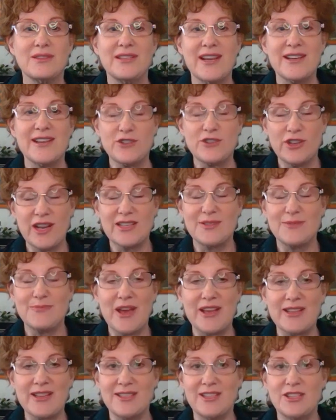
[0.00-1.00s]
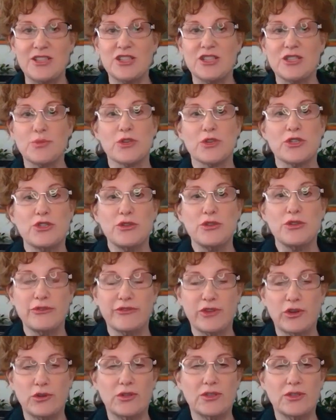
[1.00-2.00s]
yesterday's messages were
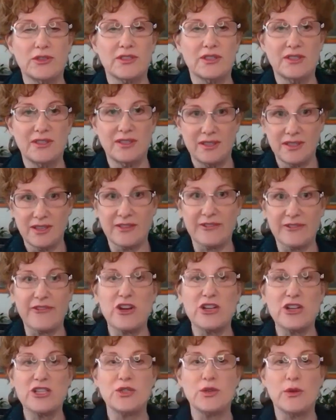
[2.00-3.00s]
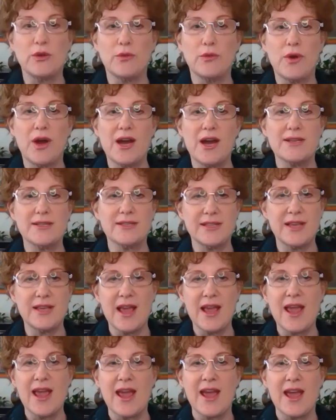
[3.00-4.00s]
twofold. The first one was,
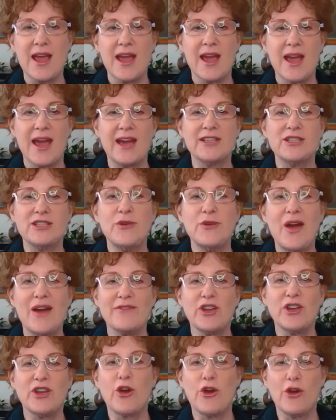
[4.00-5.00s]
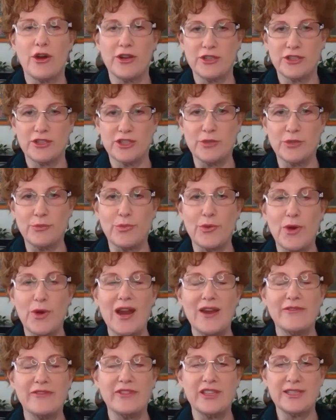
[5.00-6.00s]
as you have the courage to
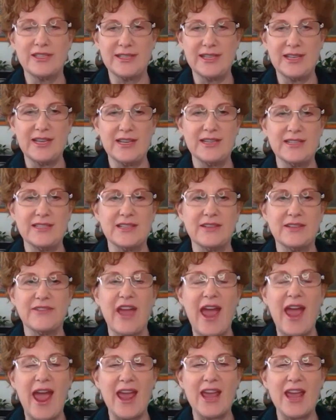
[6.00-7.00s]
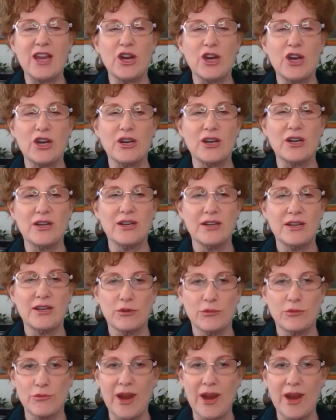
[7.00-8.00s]
brave the seas of anger,
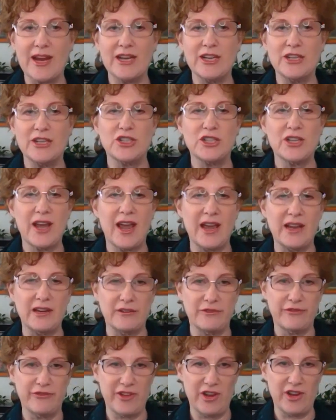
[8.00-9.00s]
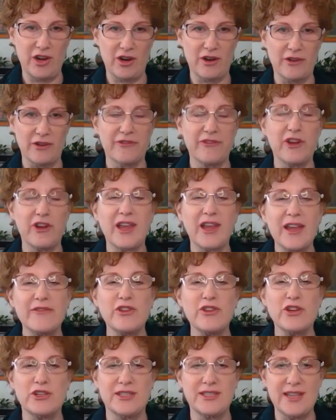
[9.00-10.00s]
rage, and fear,
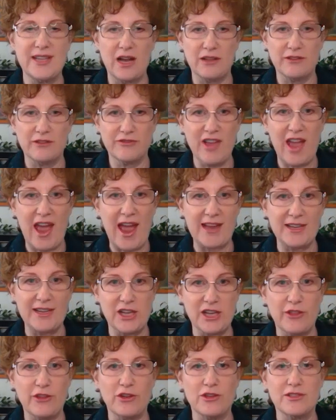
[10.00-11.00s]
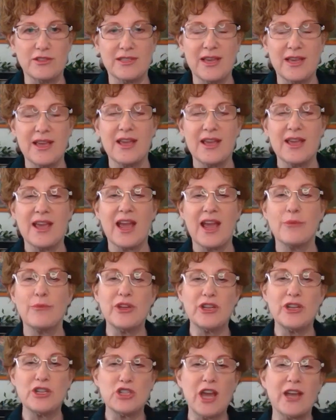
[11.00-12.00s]
forgive yourself and others, and
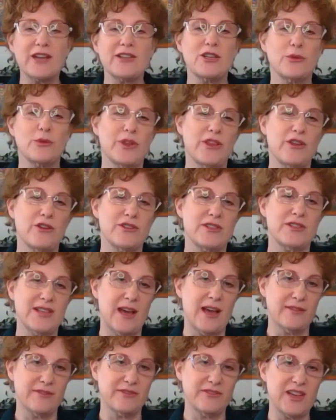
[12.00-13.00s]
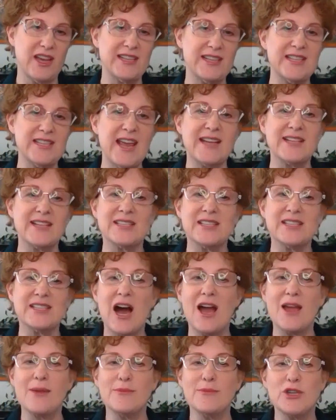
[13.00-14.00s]
be gentle with yourself. It takes
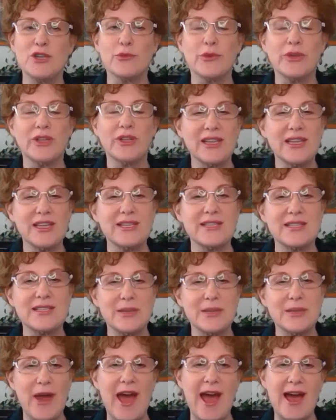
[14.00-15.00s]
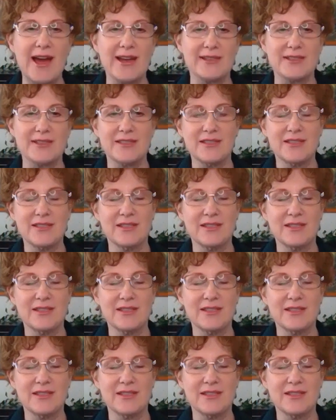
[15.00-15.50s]
time to release the past.